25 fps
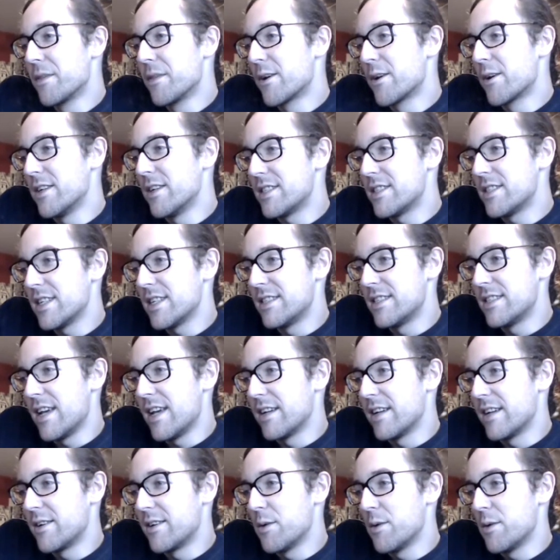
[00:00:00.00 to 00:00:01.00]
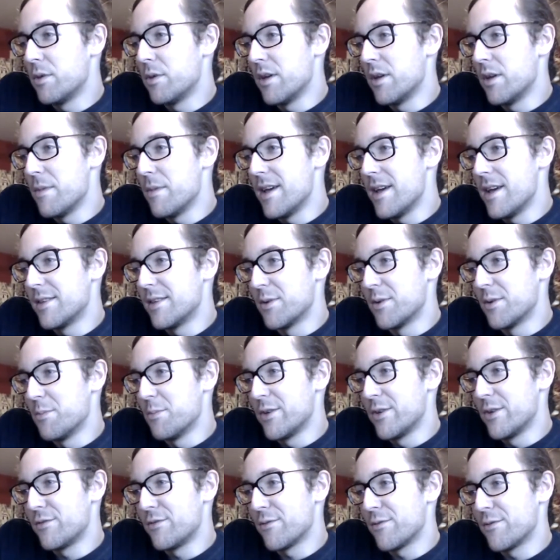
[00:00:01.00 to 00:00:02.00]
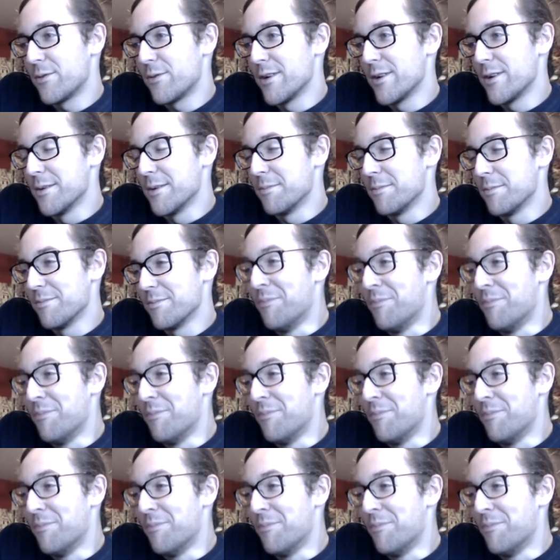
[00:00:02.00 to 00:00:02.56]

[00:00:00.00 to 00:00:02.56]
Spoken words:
Chris says, yeah, I'd go Billy Mays on a bitch for real.